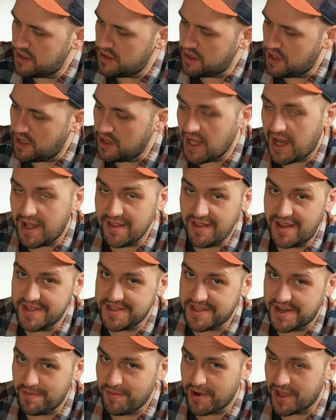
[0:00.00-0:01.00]
a lot less
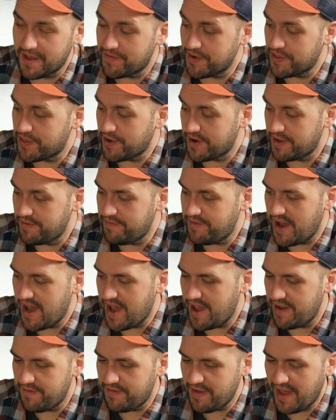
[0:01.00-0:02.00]
than I'm bringing for
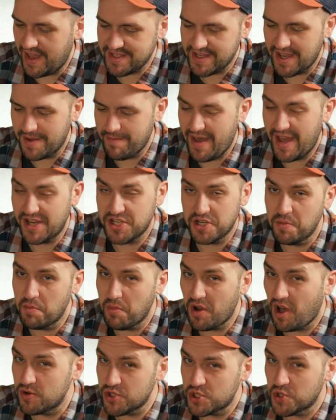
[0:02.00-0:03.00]
35, as I imagine
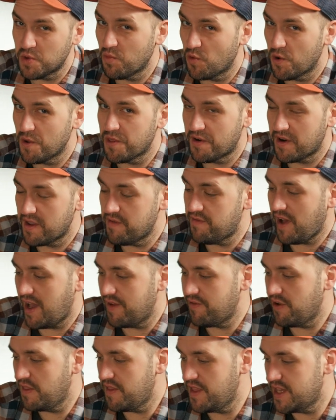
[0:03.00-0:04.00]
I'll shoot more
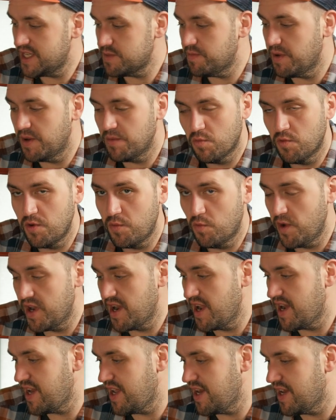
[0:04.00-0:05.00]
35 on this, but when
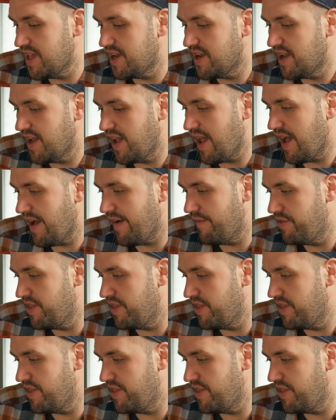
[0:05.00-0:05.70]
I need it, I have